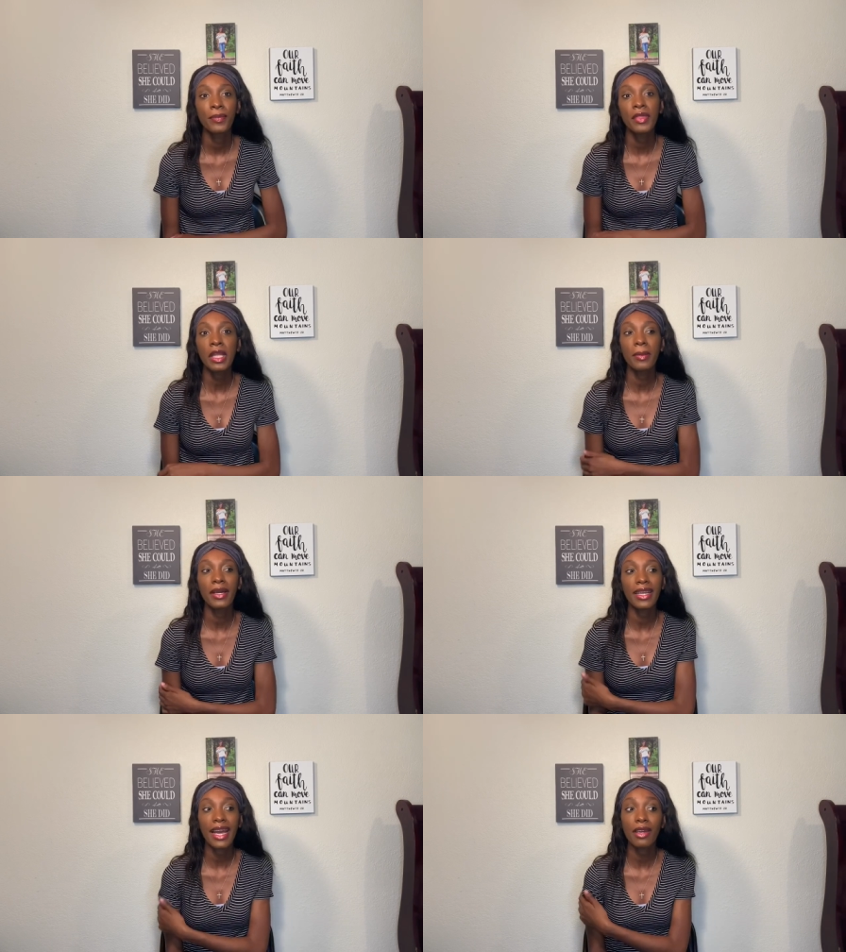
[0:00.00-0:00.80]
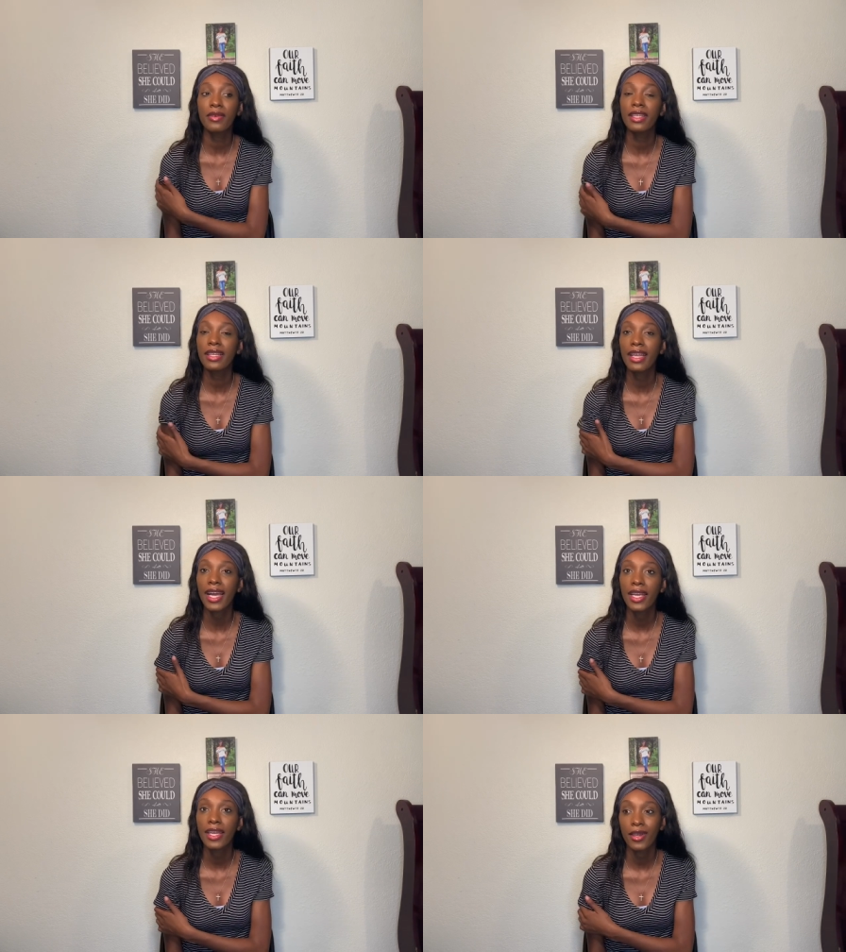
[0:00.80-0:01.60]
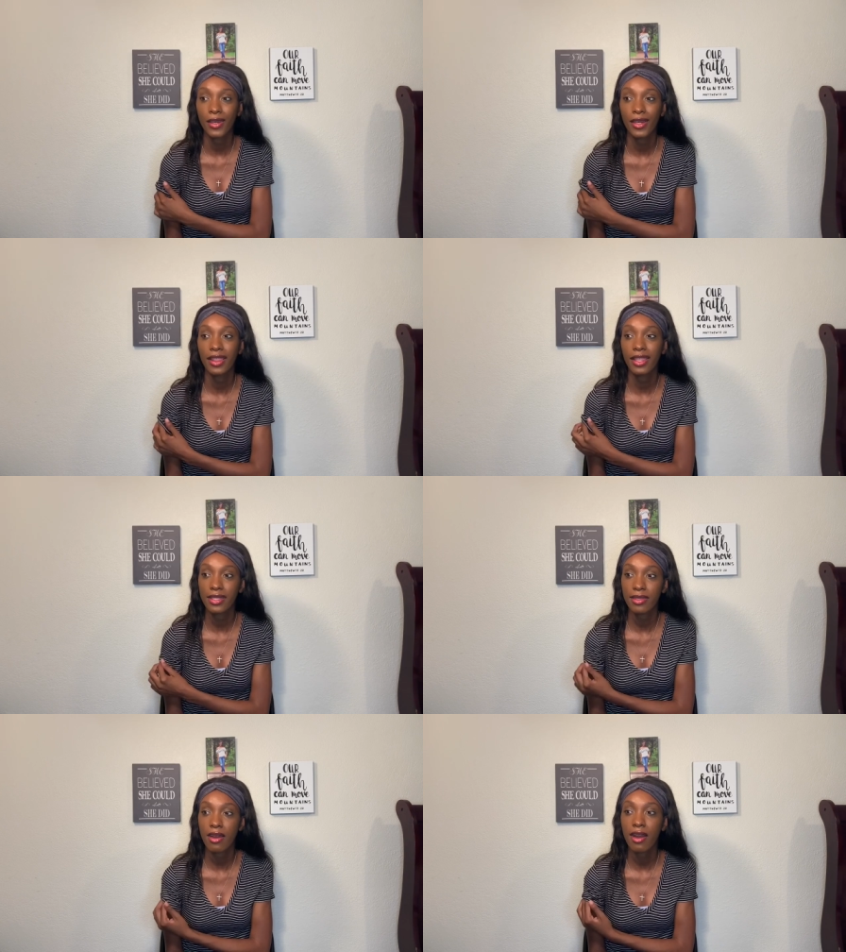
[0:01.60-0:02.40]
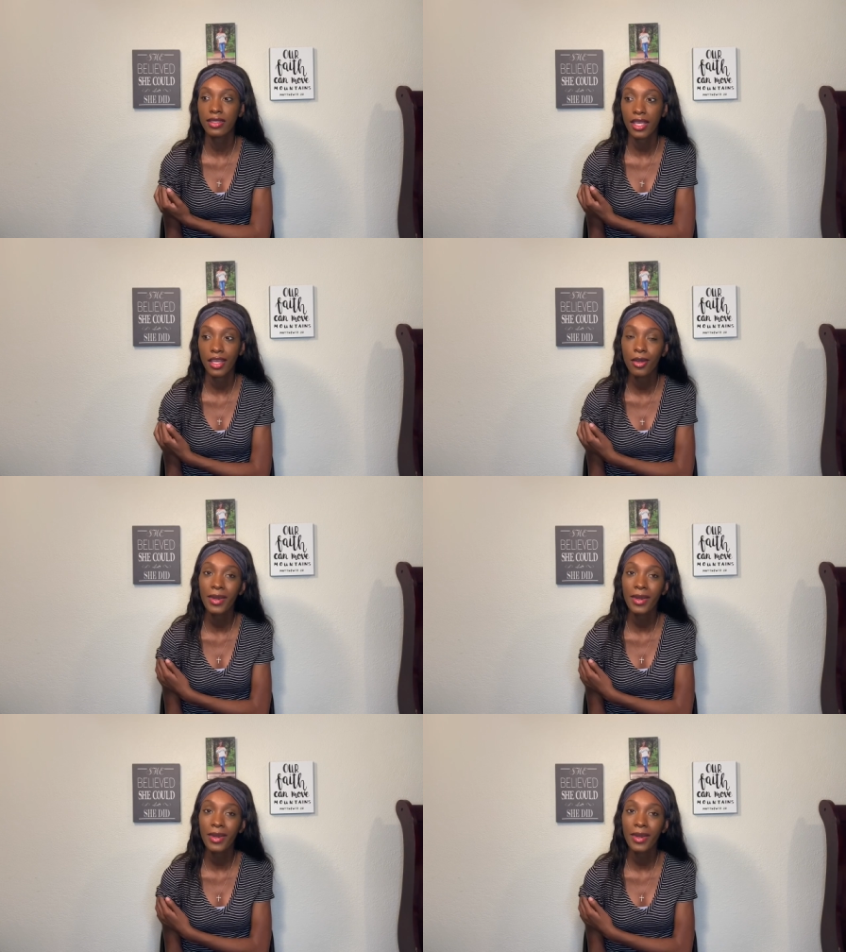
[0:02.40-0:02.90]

But I really like this song, Takeaway.